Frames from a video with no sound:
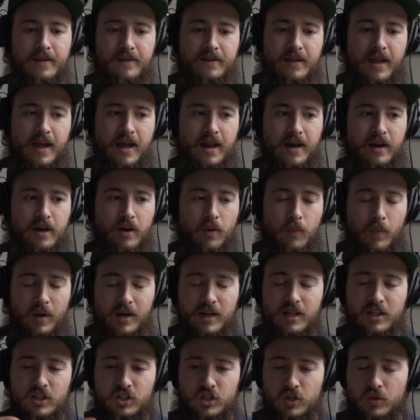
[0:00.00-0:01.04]
then when
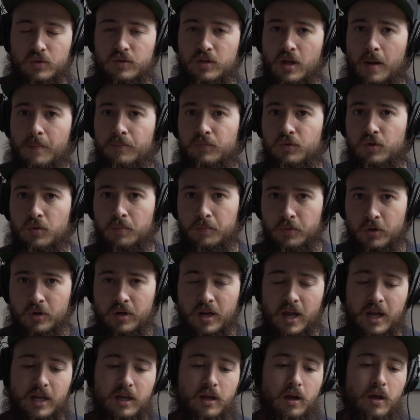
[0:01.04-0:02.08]
it showed up to
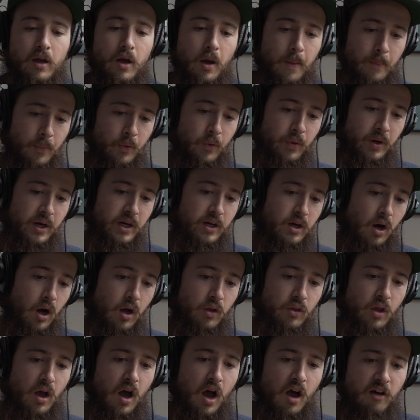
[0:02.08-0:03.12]
Munich, a brewery
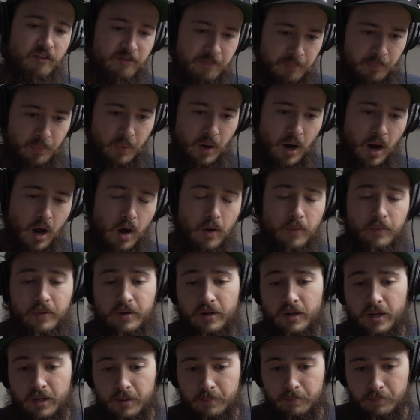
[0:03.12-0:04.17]
called
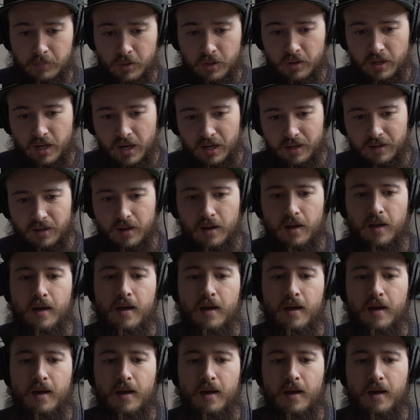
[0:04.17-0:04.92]
Hofbrau in Munich,